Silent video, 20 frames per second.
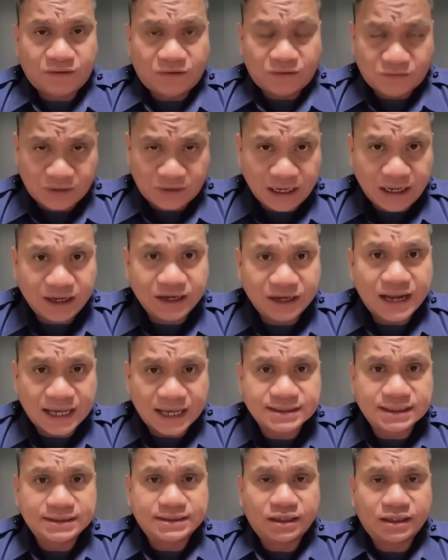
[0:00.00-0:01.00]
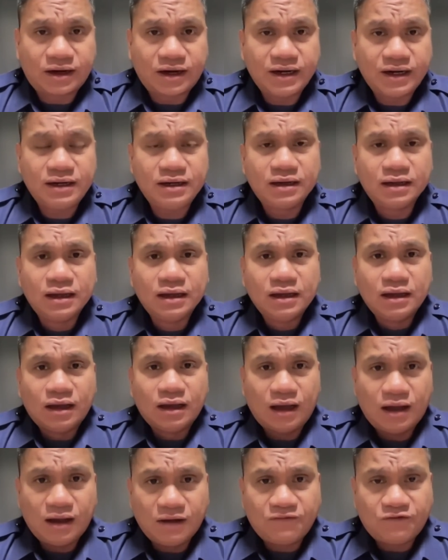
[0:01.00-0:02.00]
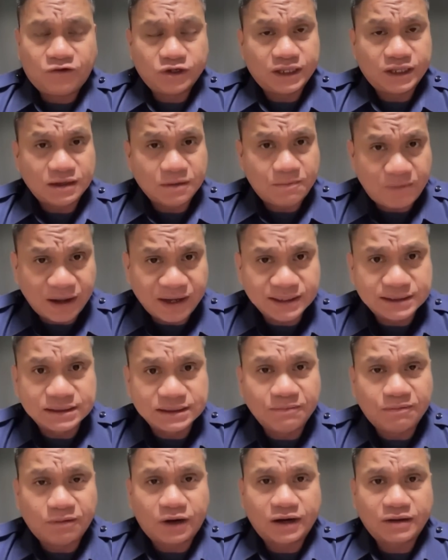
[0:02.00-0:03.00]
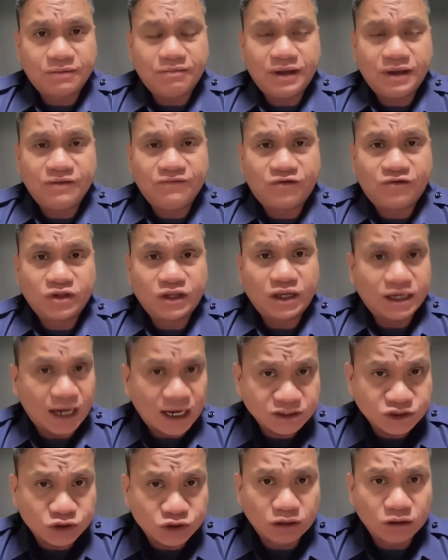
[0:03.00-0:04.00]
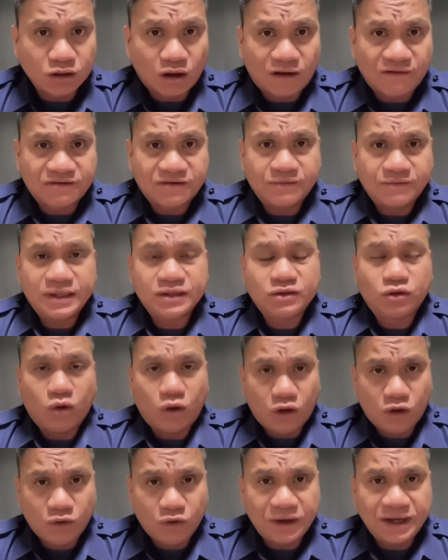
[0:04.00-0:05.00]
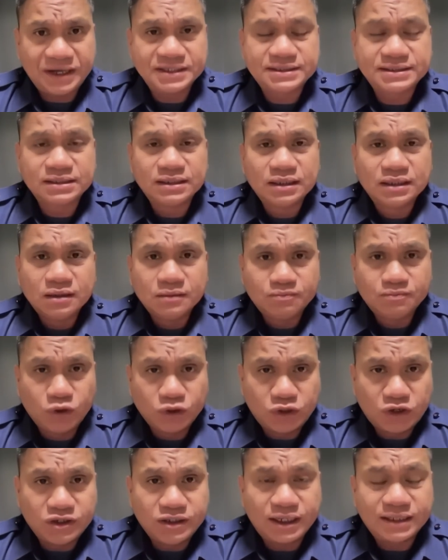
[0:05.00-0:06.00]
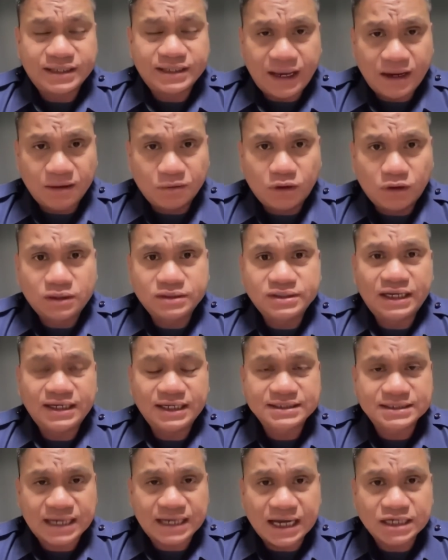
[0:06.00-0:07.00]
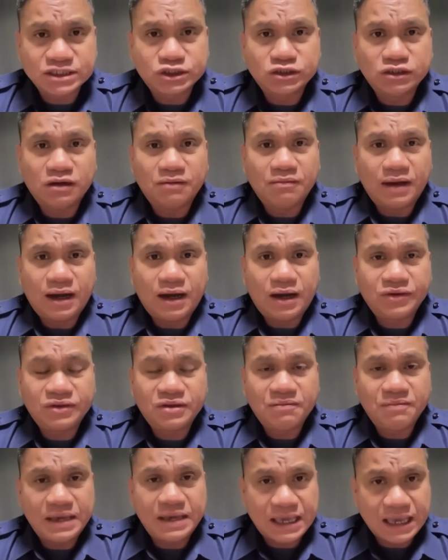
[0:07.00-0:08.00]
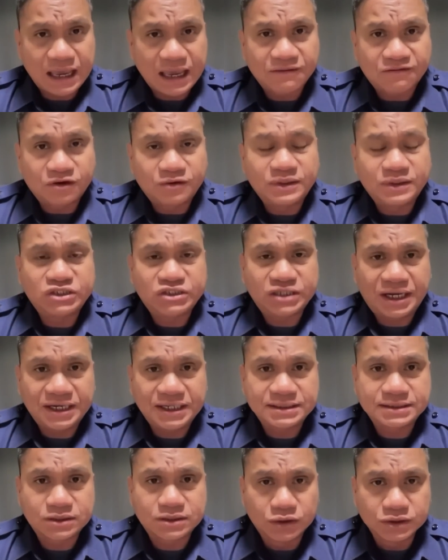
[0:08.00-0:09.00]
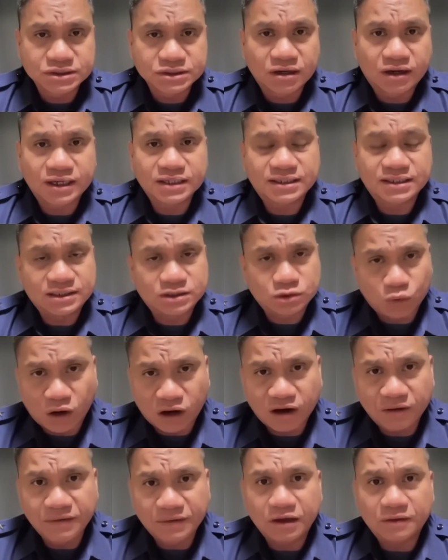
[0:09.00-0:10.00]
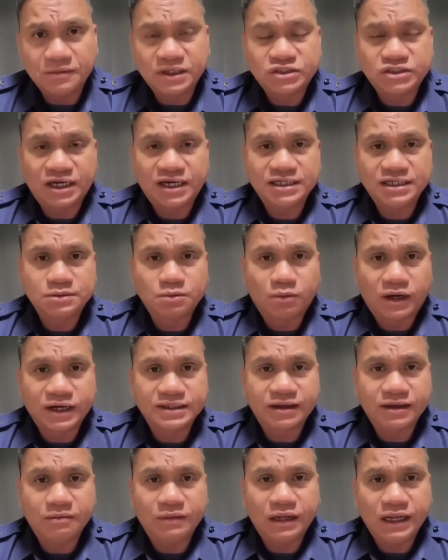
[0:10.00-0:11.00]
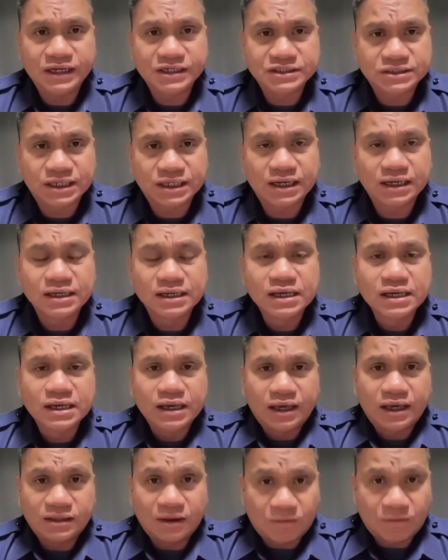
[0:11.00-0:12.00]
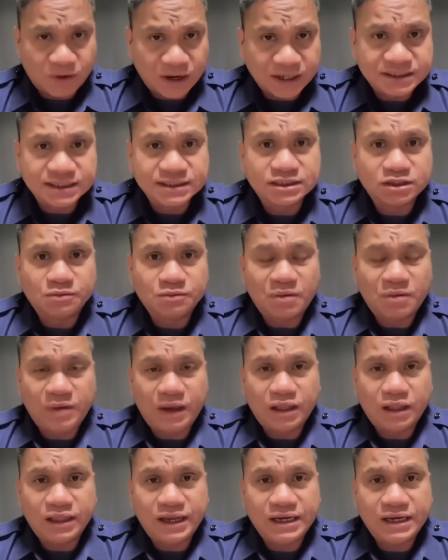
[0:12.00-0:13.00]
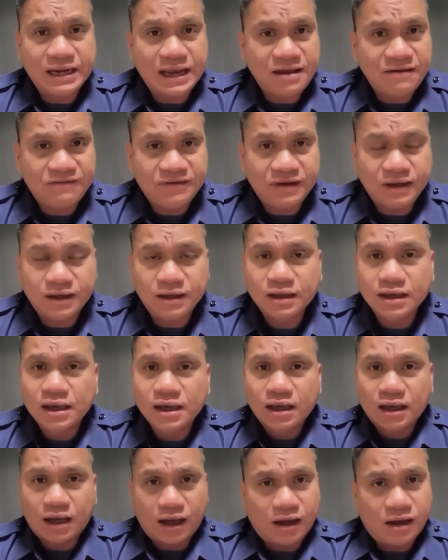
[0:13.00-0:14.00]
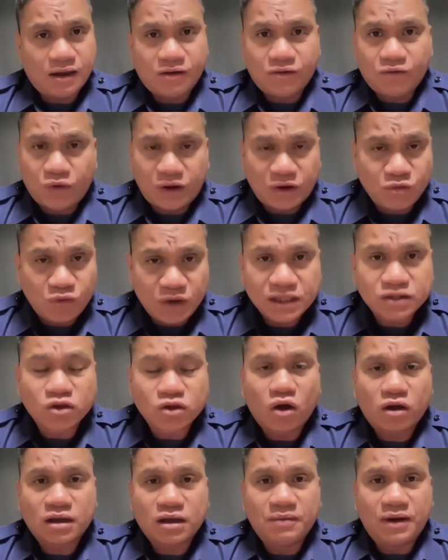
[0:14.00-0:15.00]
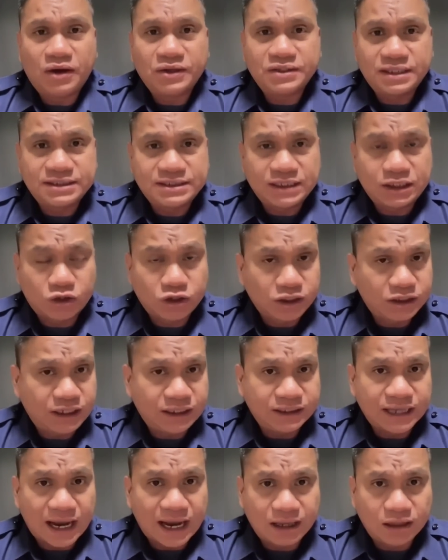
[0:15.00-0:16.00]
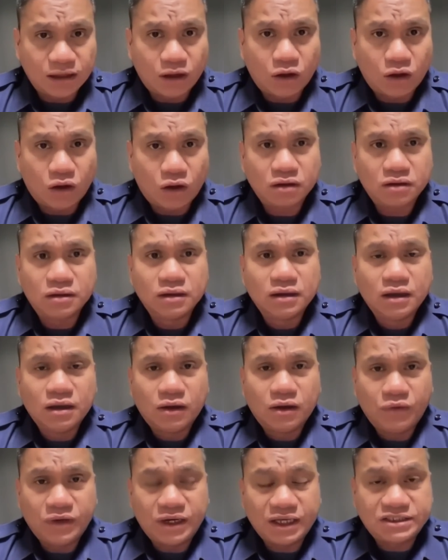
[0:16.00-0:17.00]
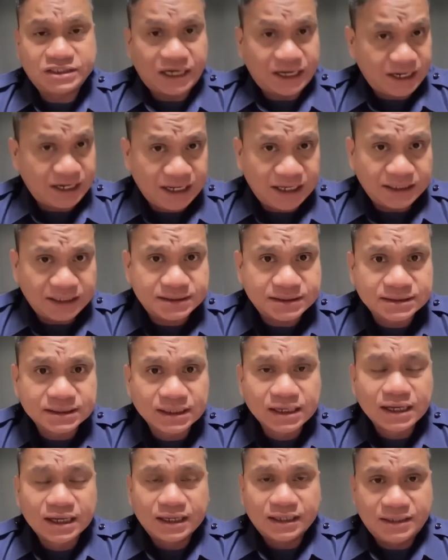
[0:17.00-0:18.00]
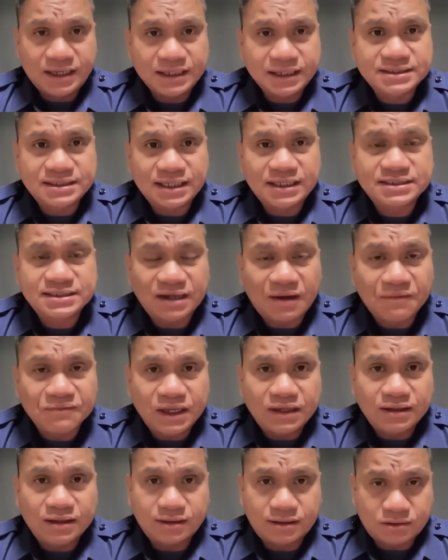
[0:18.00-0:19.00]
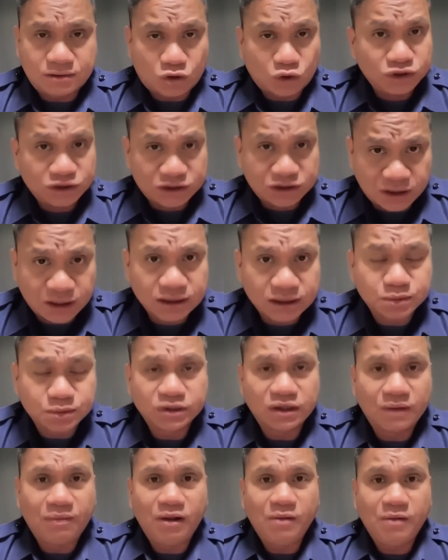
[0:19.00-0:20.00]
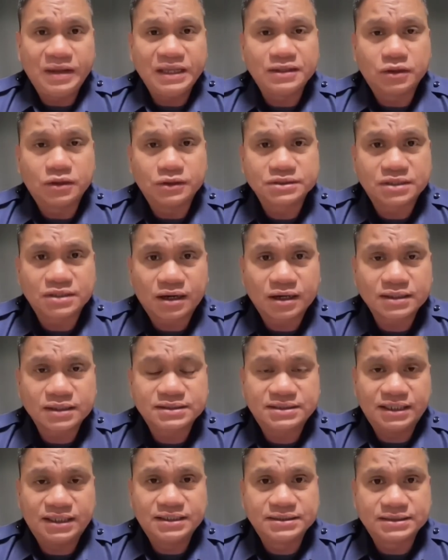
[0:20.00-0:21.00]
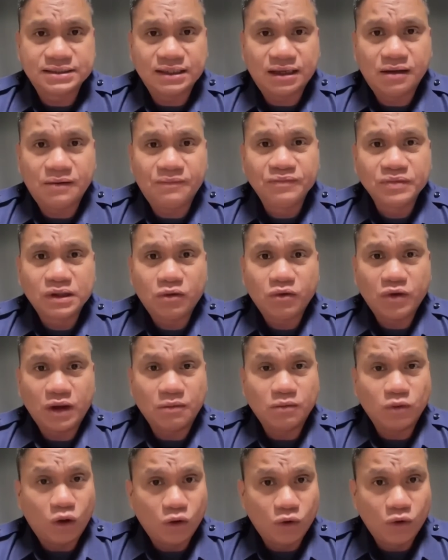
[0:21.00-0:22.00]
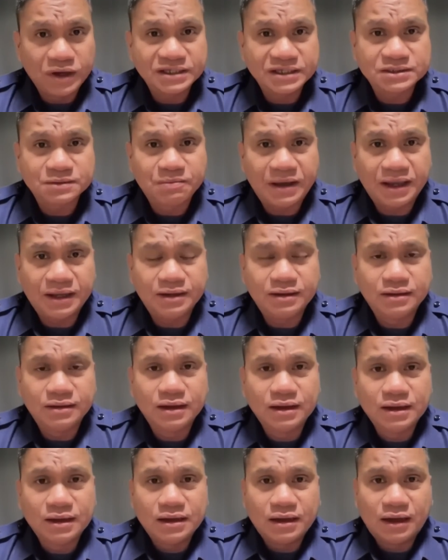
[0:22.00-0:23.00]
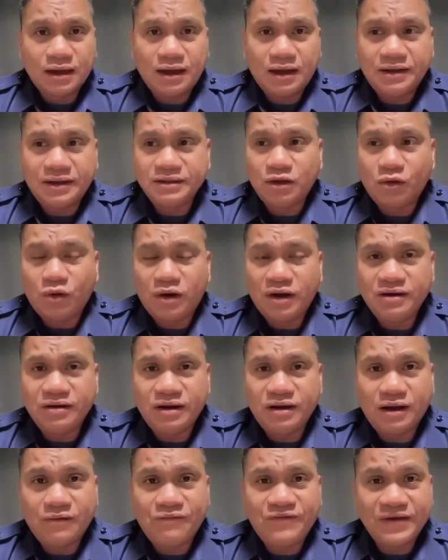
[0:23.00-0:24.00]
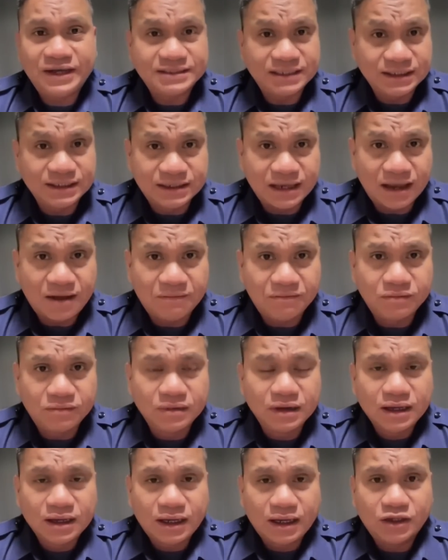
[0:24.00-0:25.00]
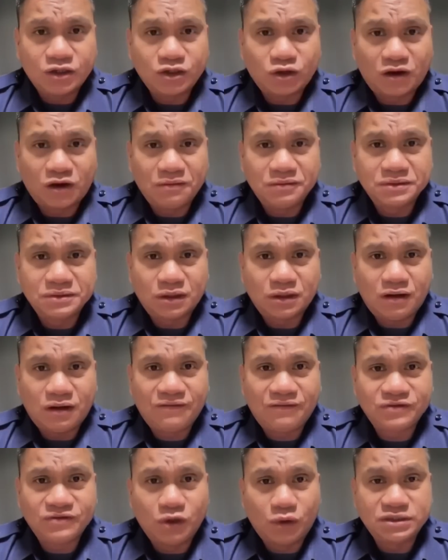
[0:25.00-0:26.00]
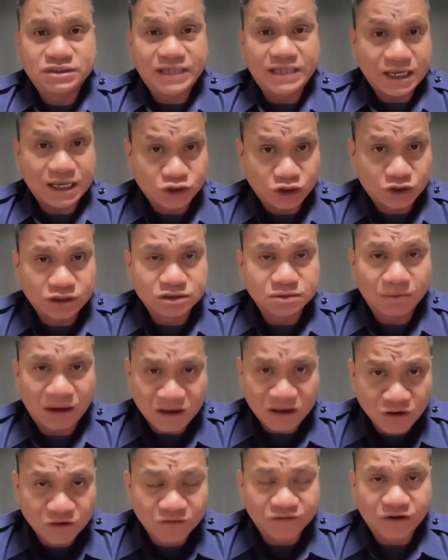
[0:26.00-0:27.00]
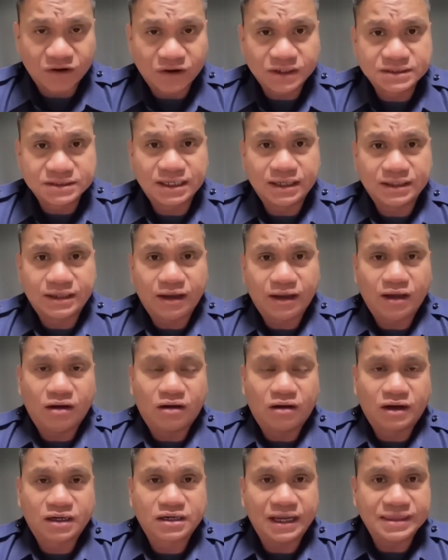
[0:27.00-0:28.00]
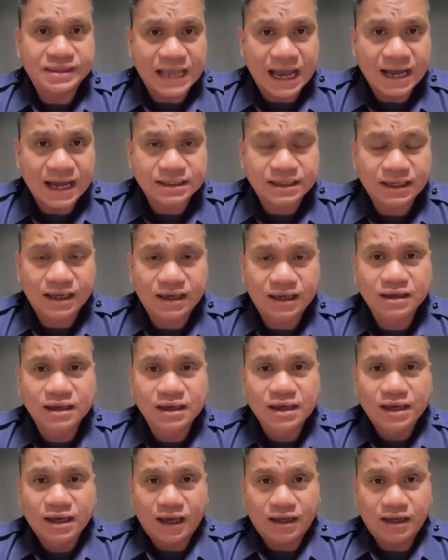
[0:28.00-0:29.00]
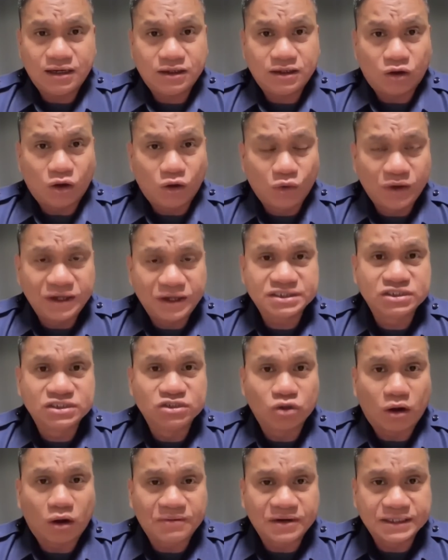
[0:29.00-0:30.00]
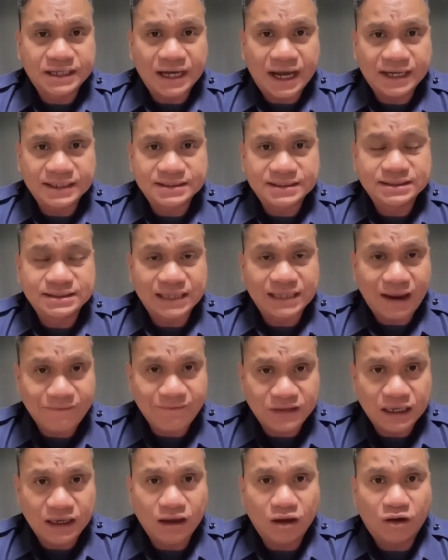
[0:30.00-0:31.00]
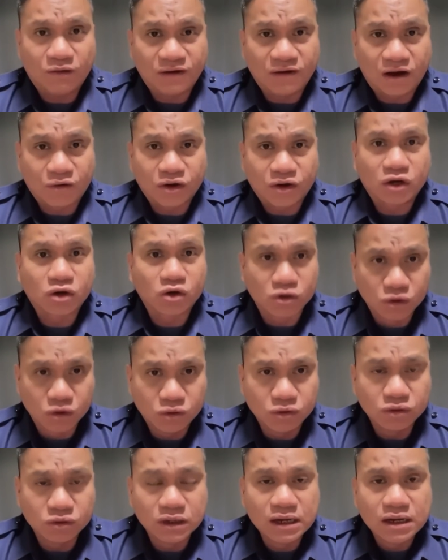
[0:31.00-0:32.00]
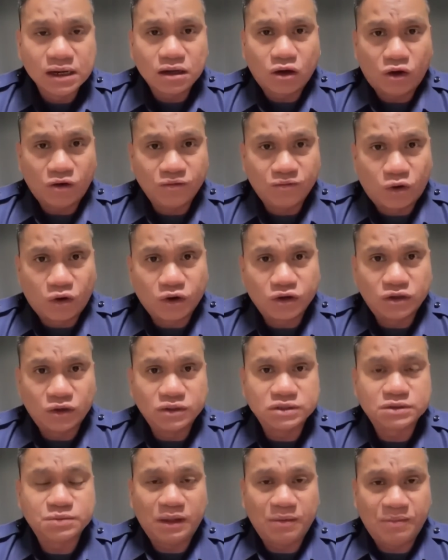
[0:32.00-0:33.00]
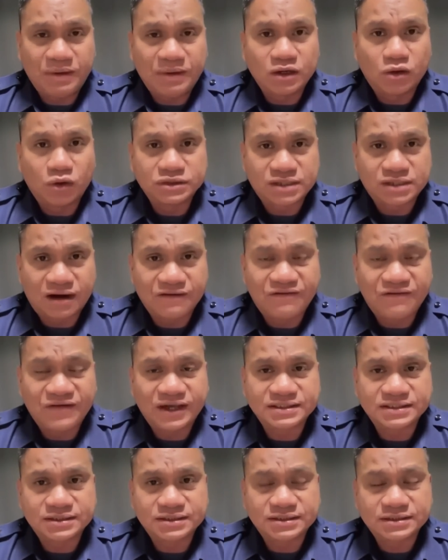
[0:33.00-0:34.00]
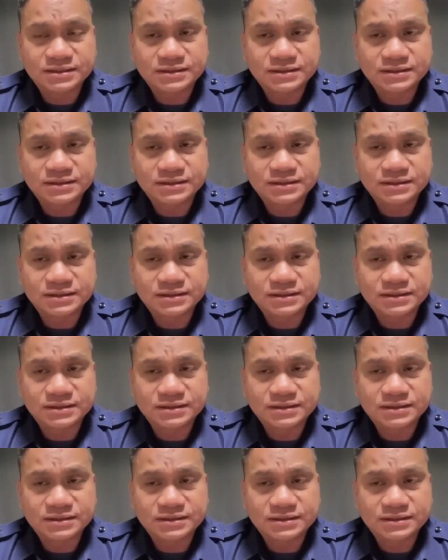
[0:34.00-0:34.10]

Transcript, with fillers: really necessary uh, for the Defense Department, for the national government to always put on the table the discussion about the behavior of the Chinese Coast Guard, the swarming of the Chinese maritime militia, the presence of the PLA Navy uh, when we talk about the security dialogue with the Chinese. This is something that concerns for the Philippine Coast Guard since uh, we have always been uh, the one uh, facing them in terms of those dangerous maneuvers that they are conducting, and it always jeopardizes the safety of our crew on board those Philippine Coast Guard vessels.